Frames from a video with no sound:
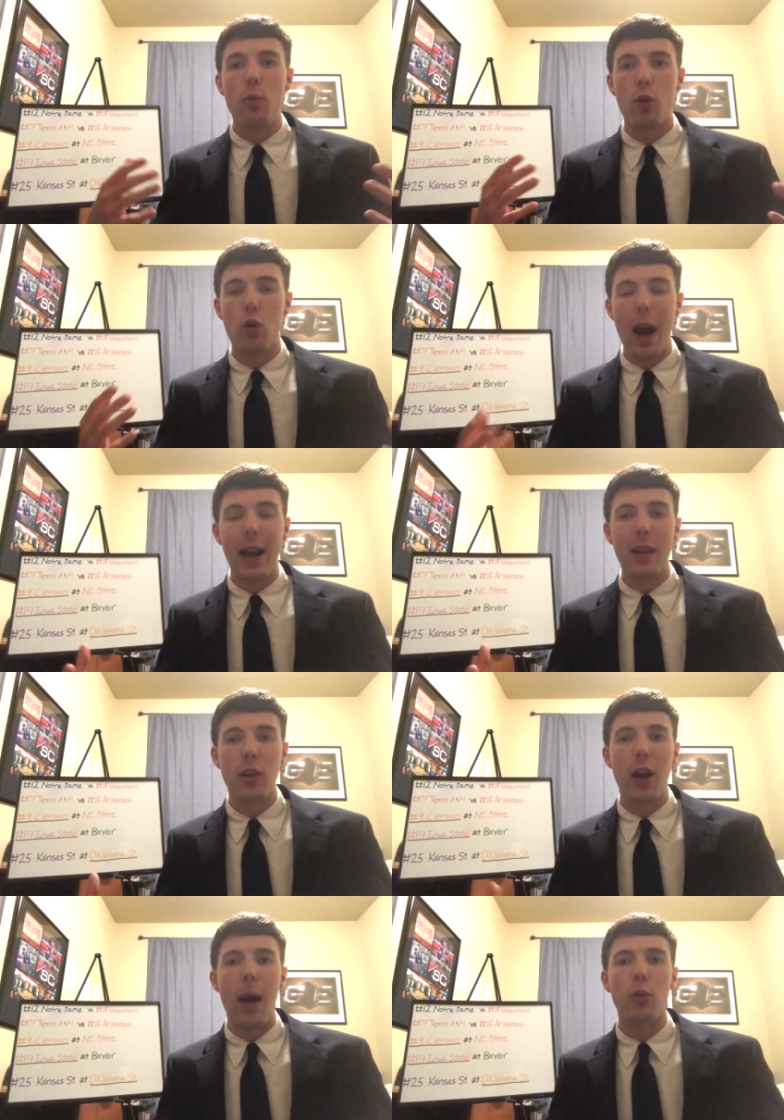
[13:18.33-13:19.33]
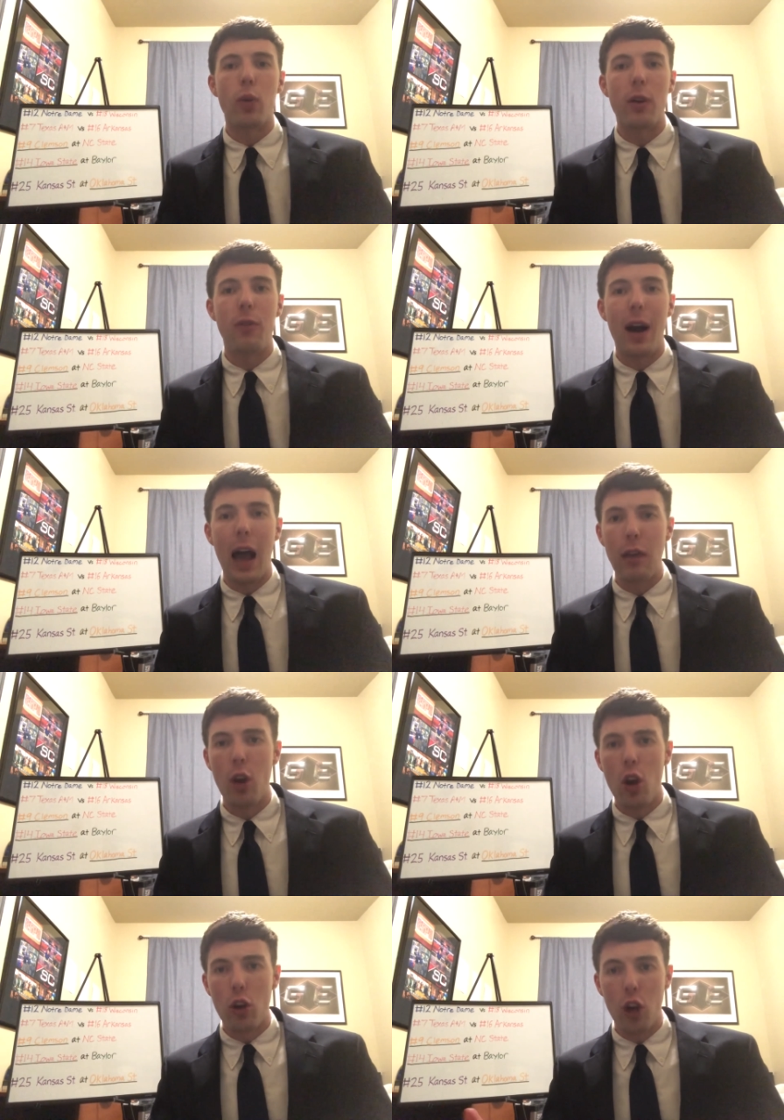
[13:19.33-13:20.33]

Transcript: cracking the top 25,